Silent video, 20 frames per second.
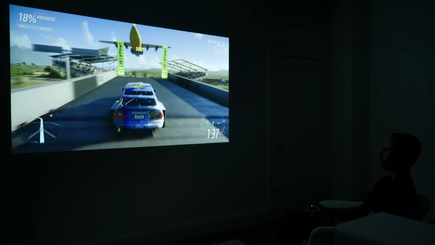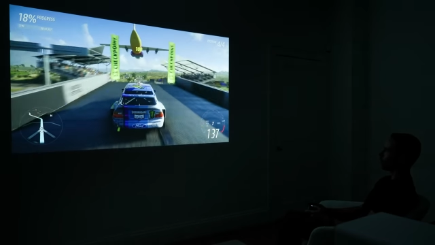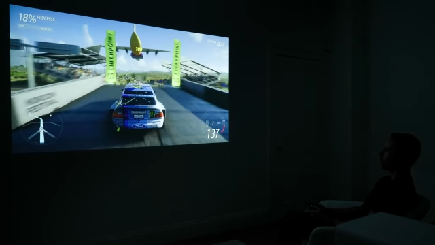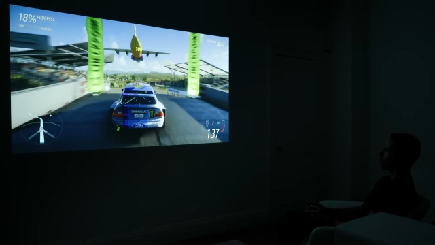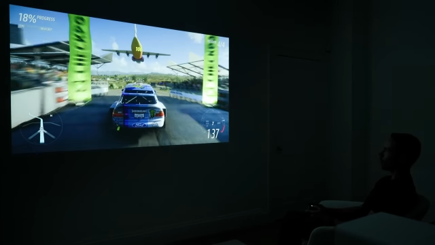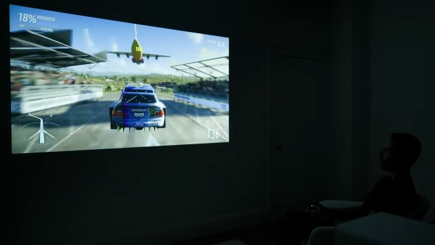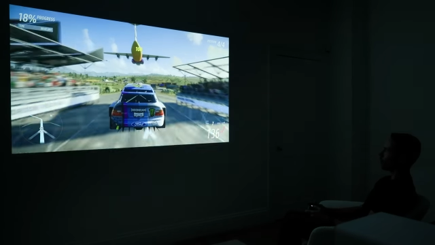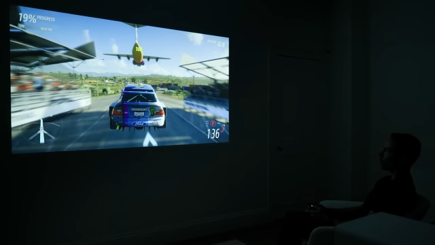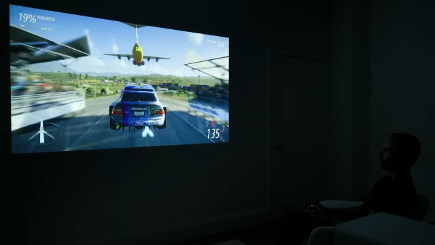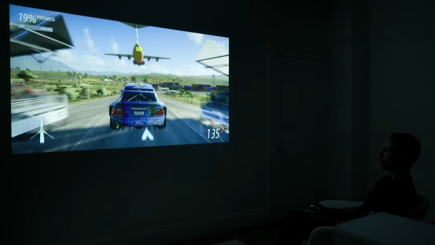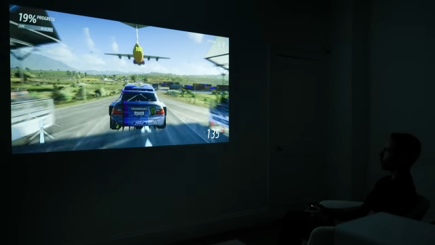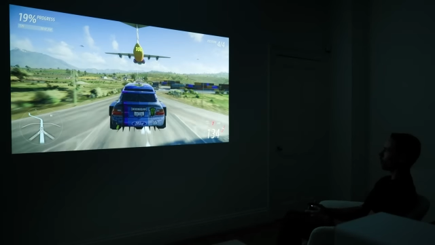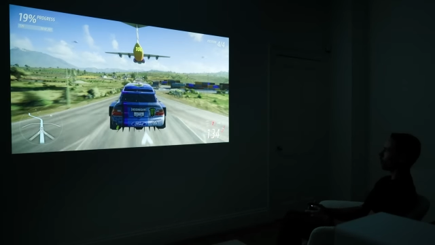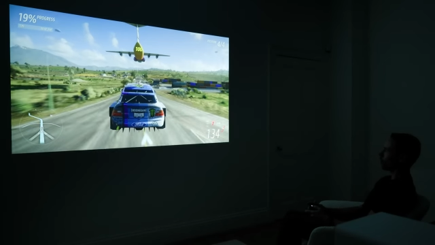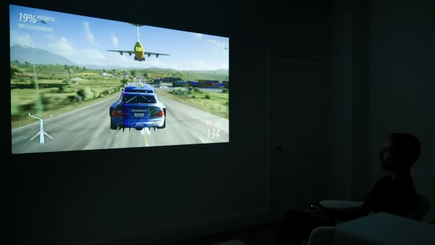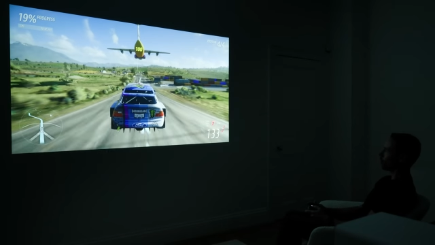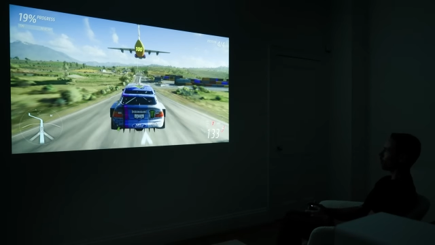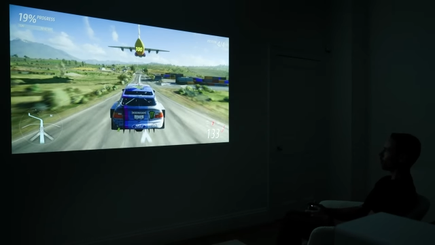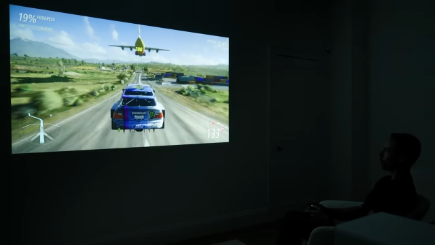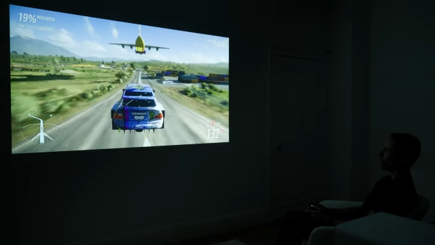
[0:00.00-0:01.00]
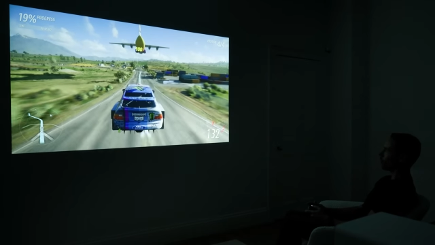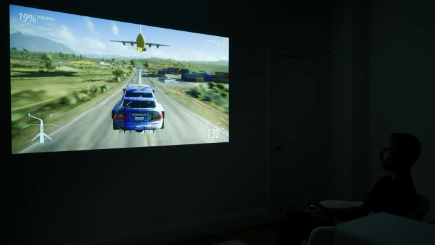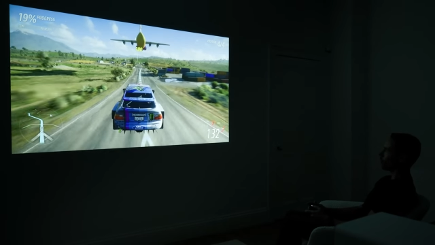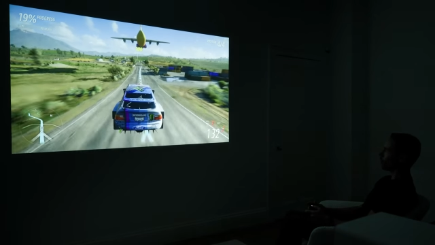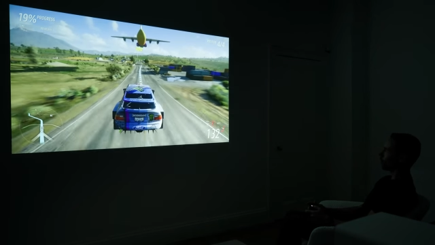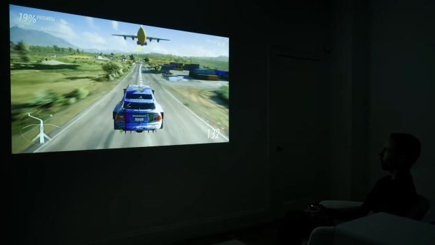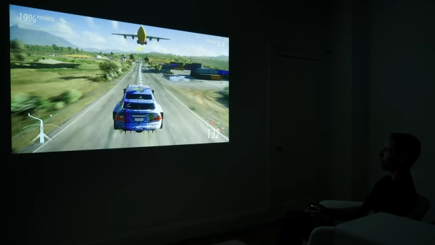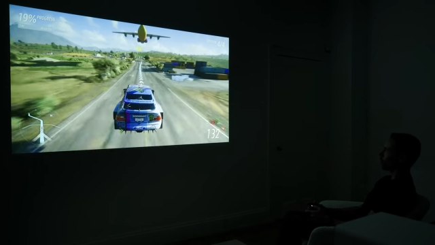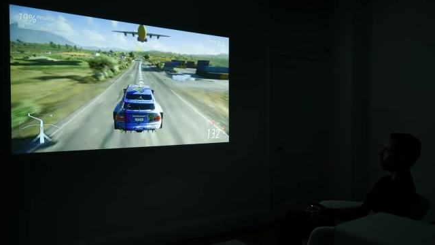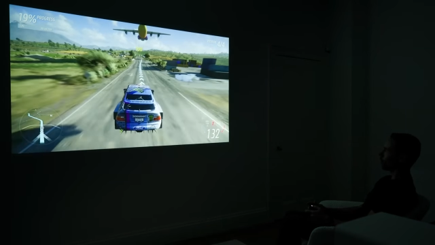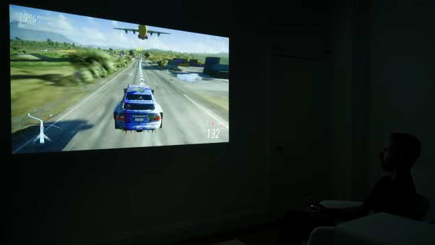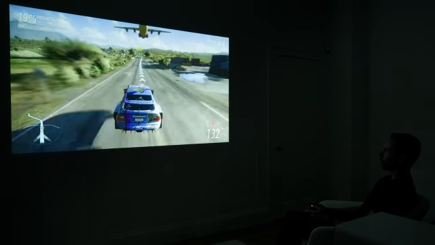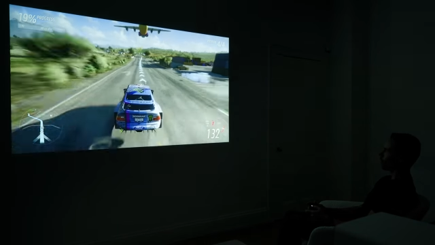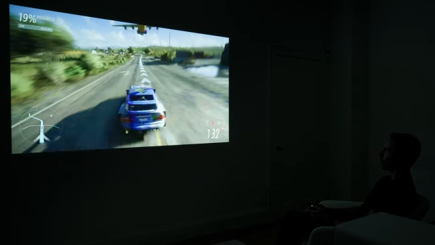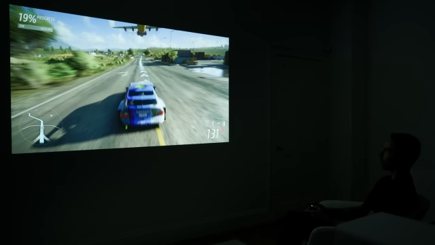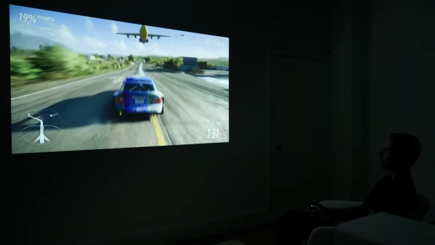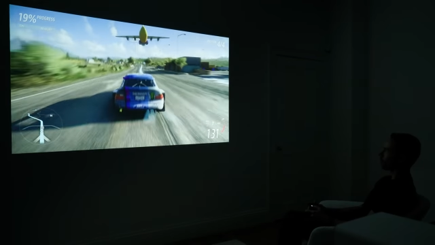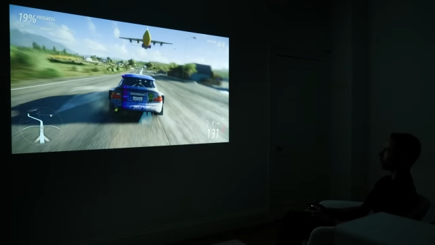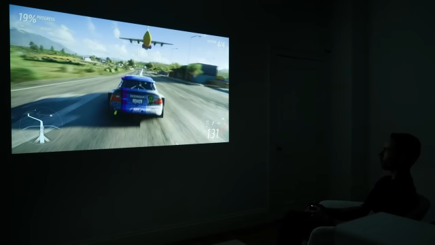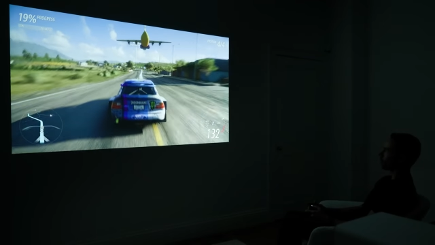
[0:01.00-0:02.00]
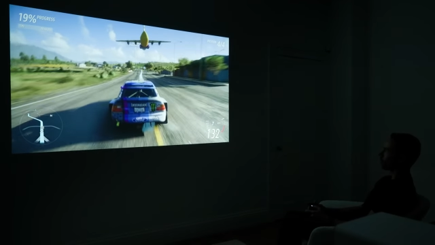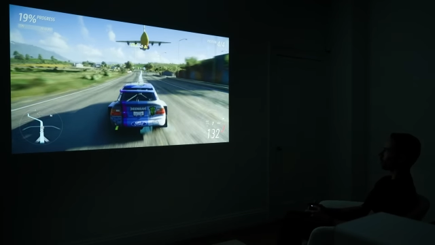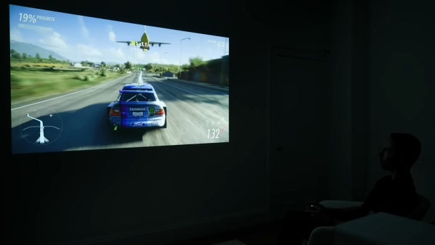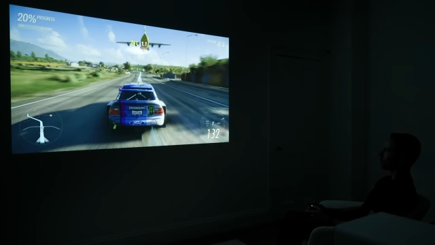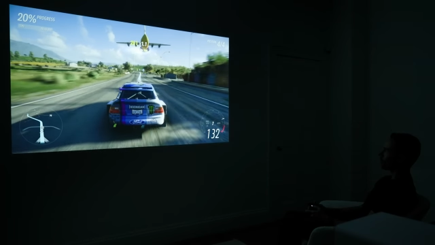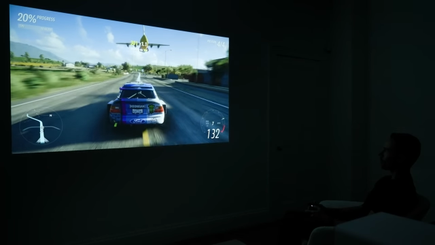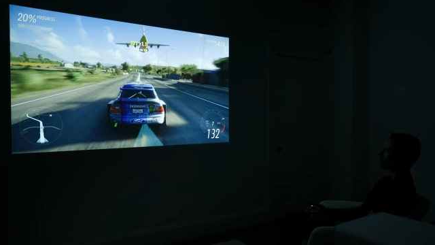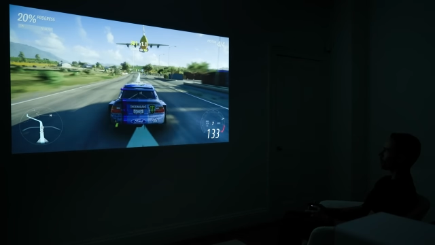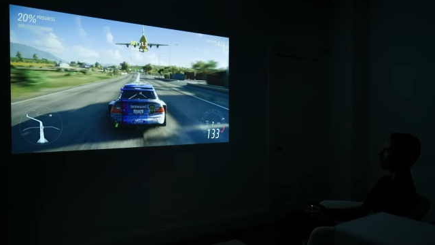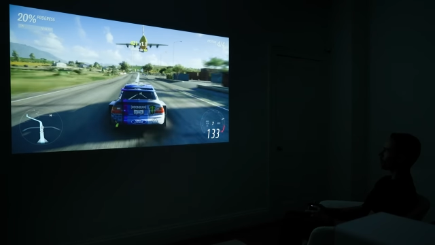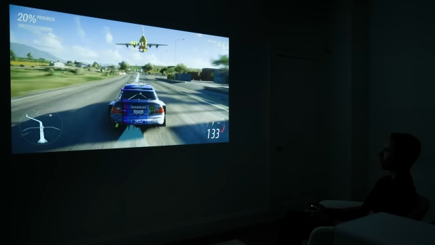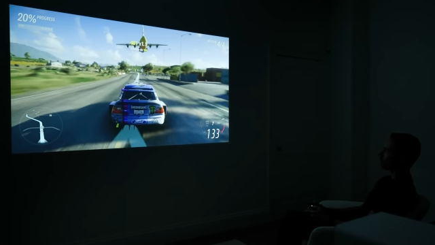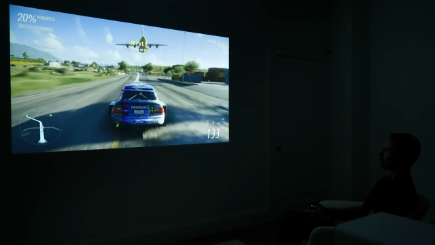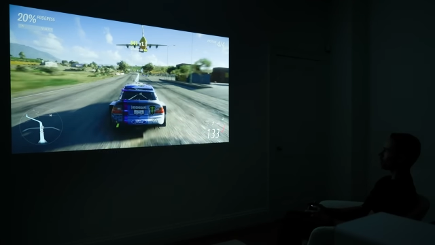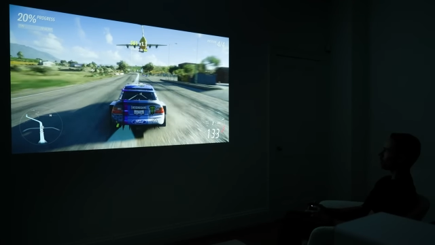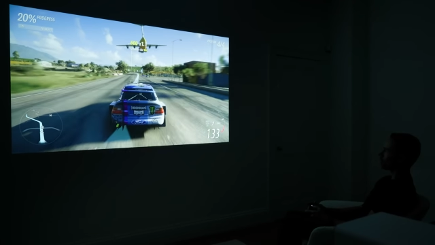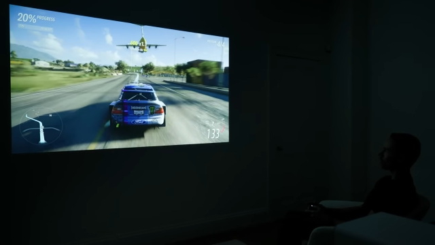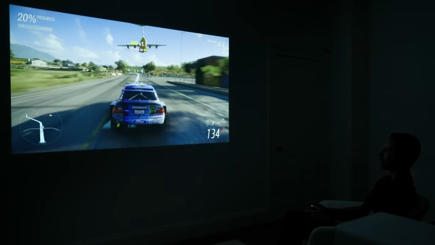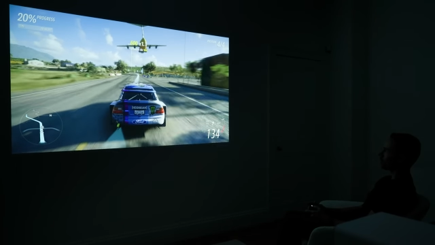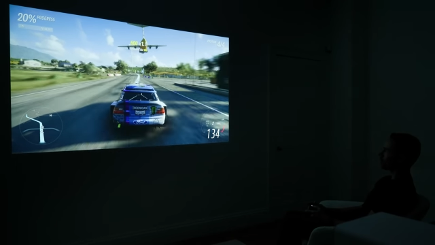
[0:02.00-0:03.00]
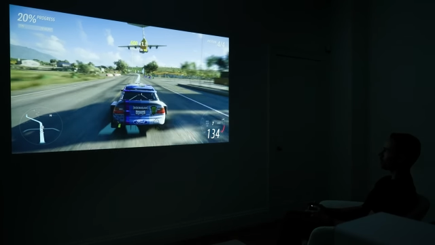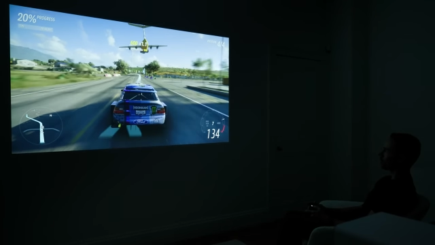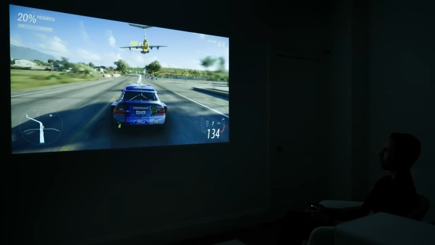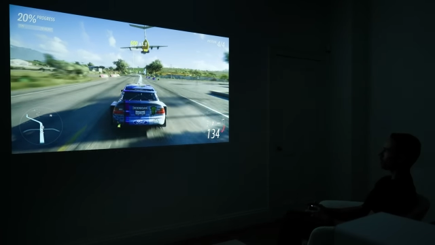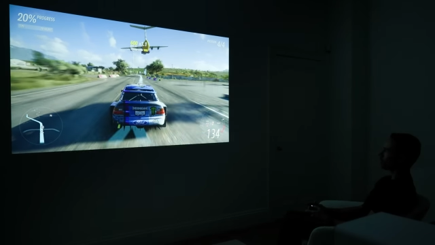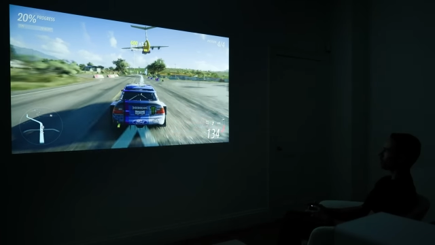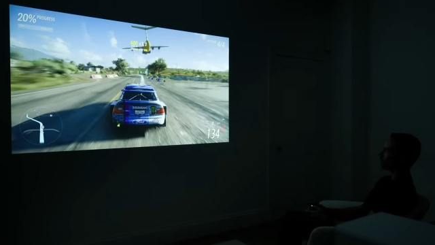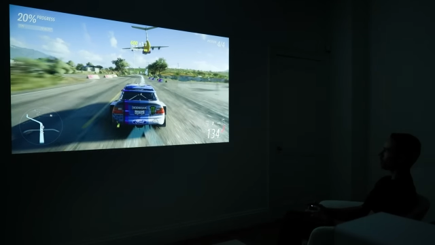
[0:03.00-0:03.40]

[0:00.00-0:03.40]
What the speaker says: [unreadable: no face in view]